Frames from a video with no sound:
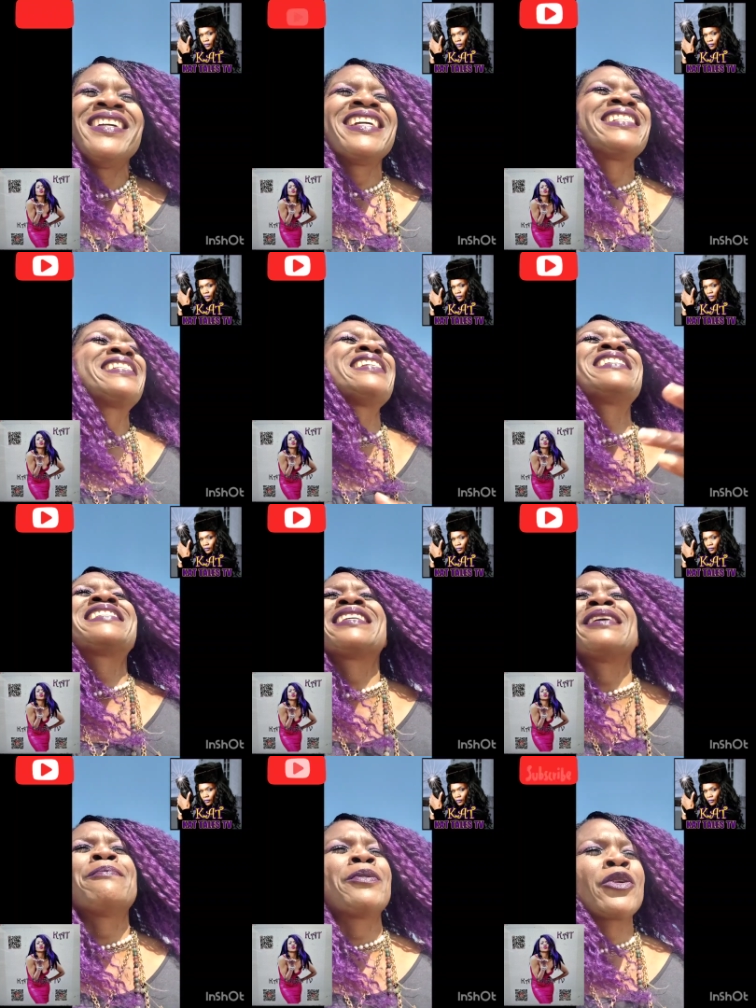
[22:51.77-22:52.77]
It's just
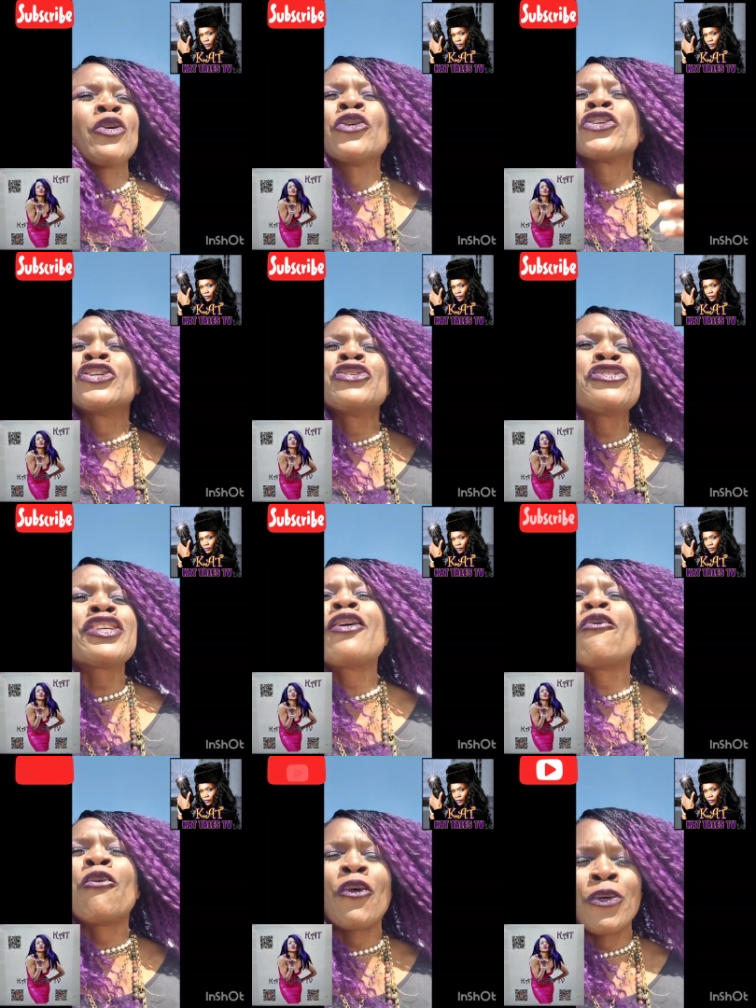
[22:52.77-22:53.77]
typical, using
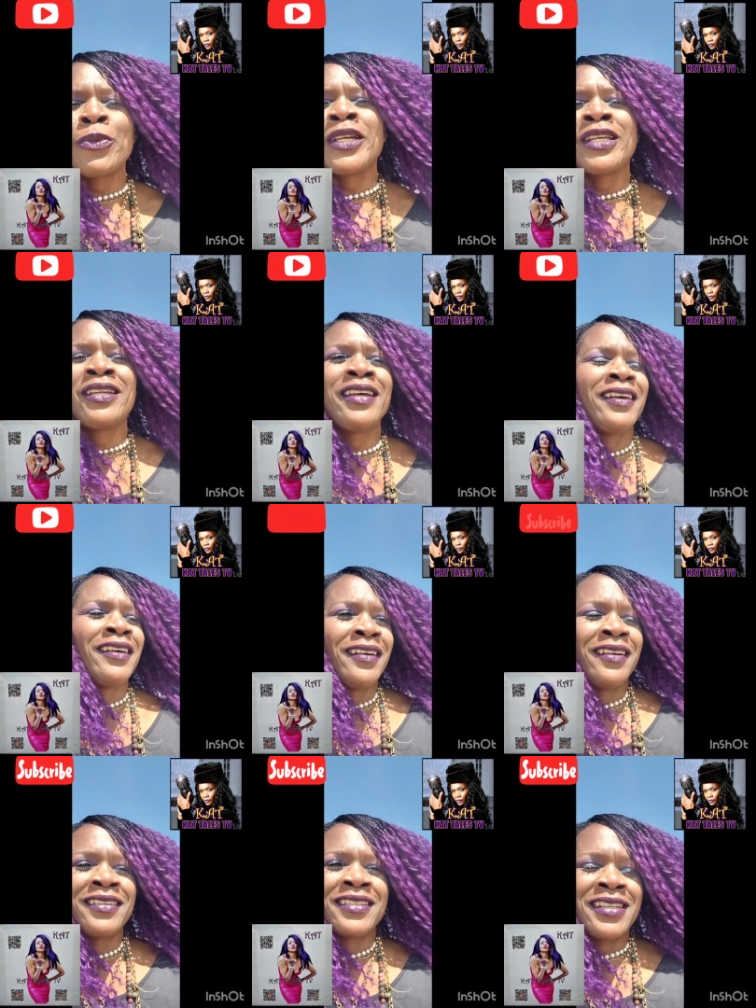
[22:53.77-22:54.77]
a woman
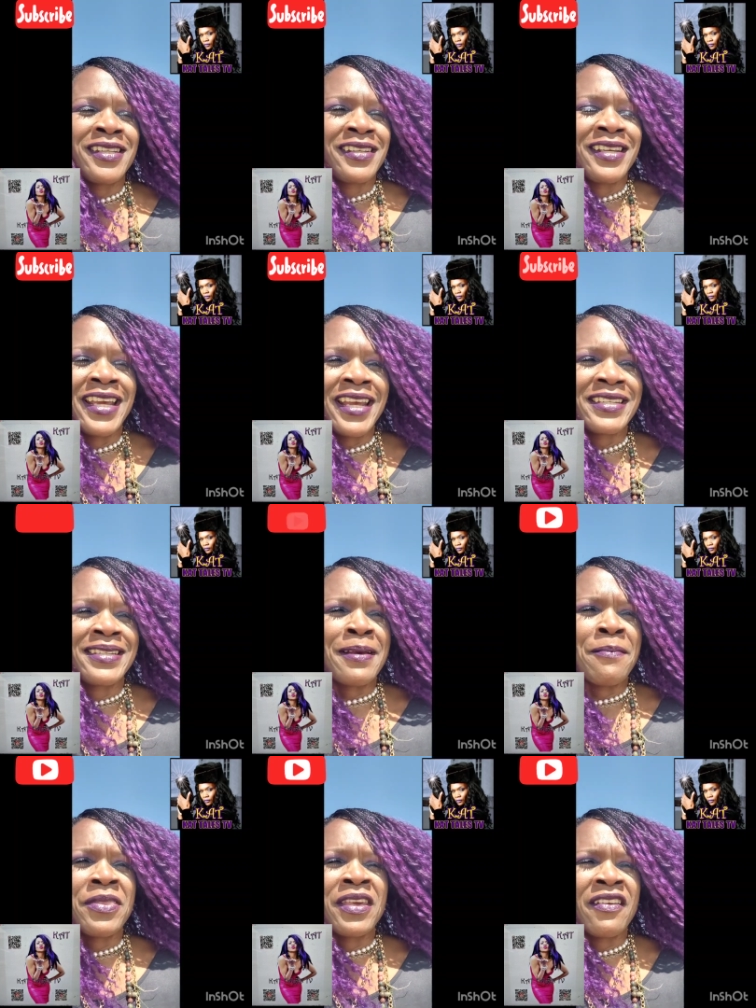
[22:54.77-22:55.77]
to get
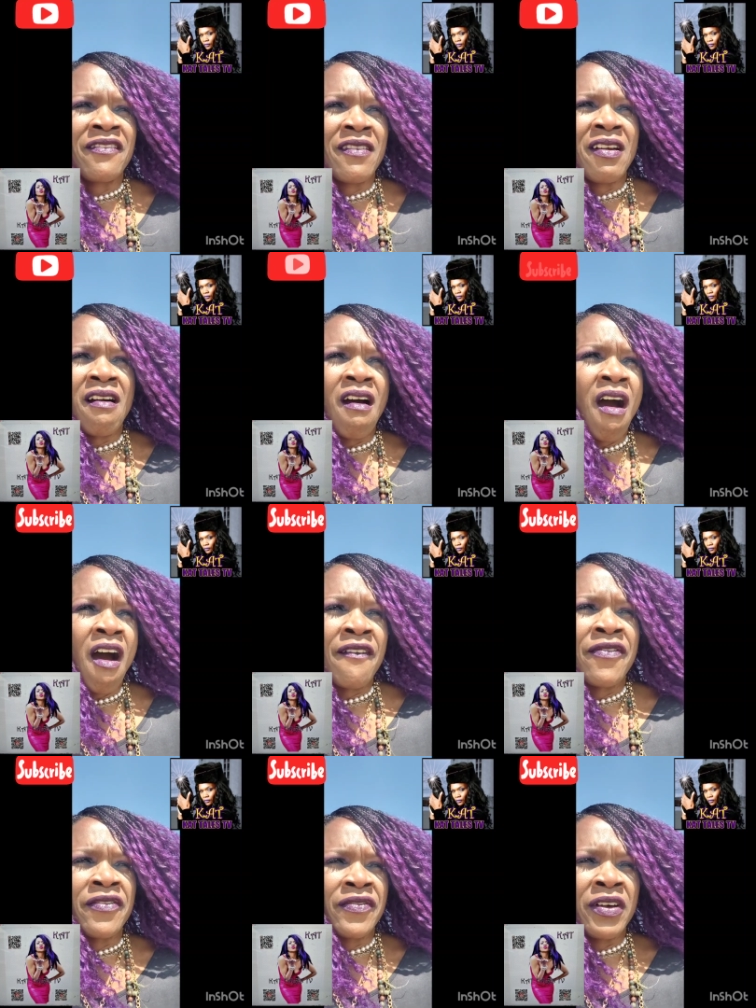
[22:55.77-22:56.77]
something
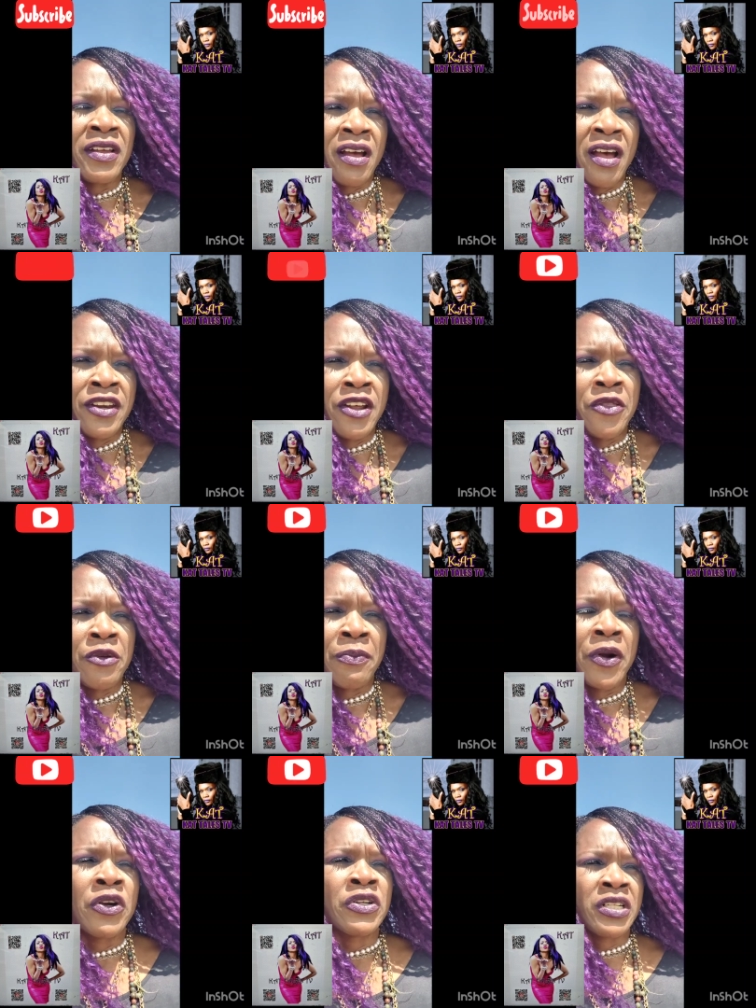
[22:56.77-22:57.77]
off of another
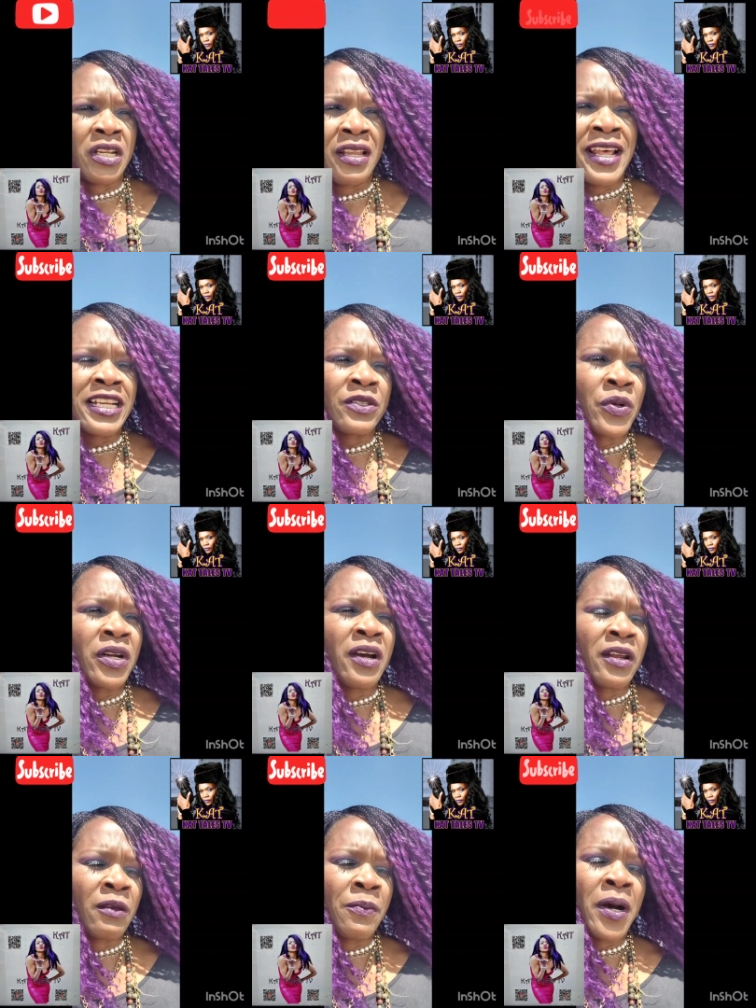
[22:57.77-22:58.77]
person. That's what a
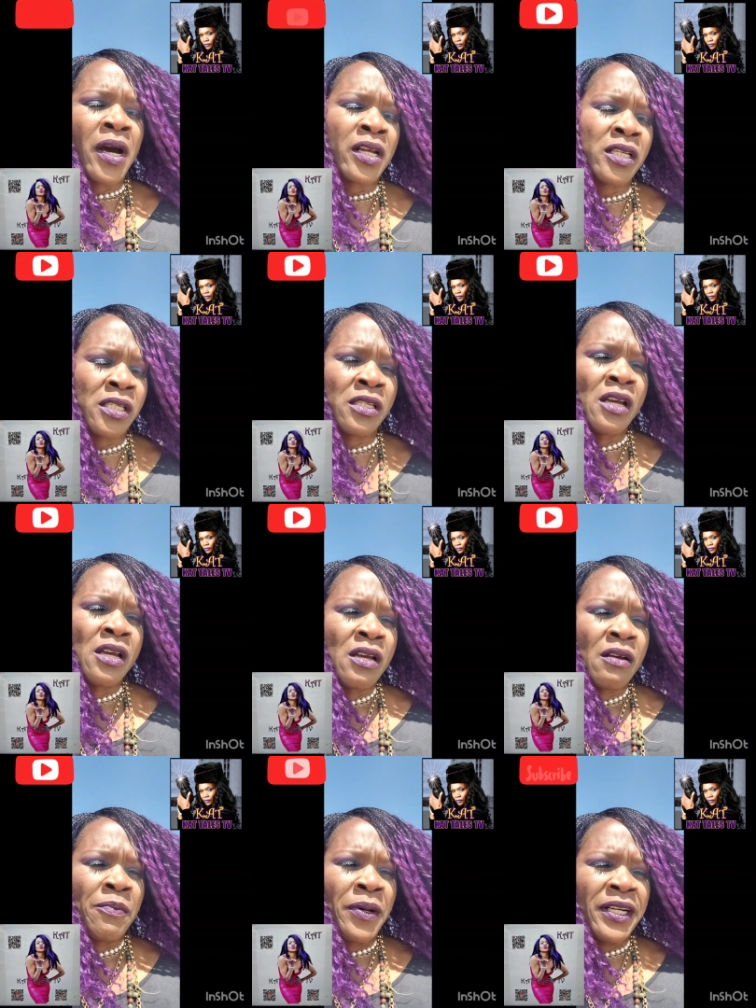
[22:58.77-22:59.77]
honeypot is.
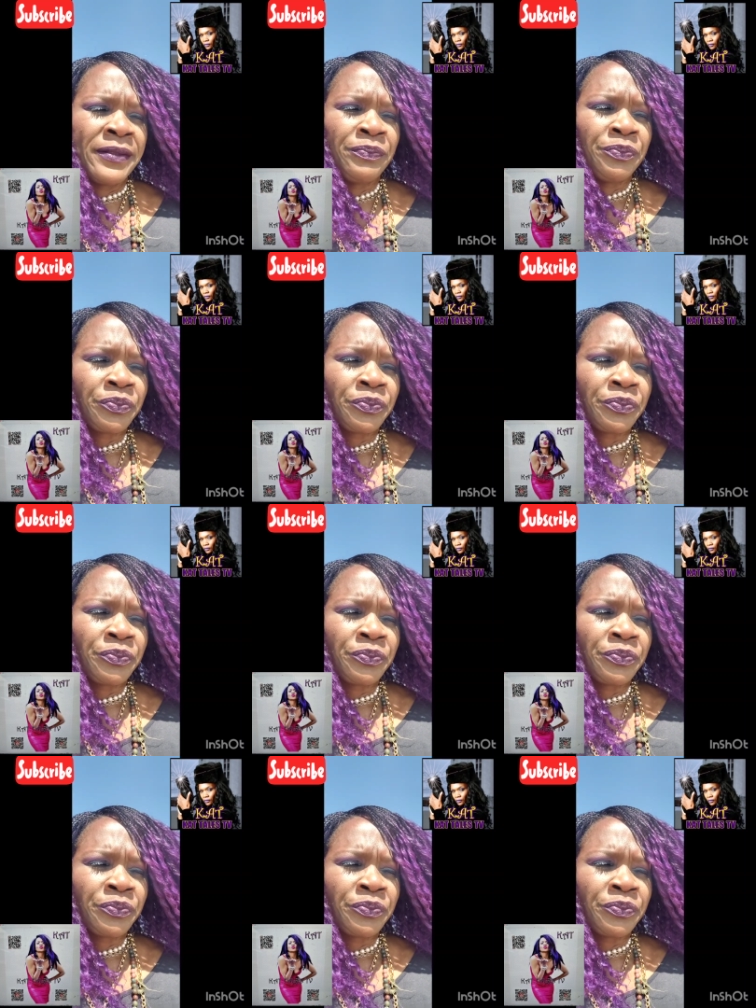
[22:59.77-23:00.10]
But